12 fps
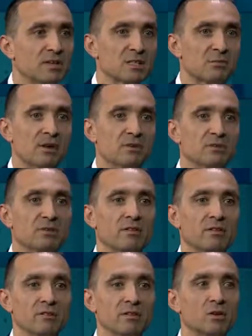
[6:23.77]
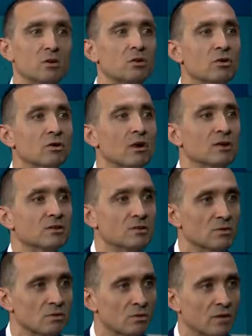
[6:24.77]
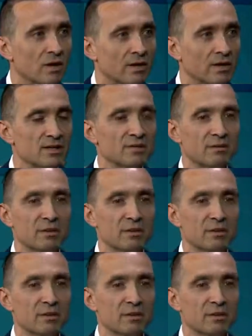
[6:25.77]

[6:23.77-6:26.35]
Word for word: It's about doing the things that you could not do yesterday.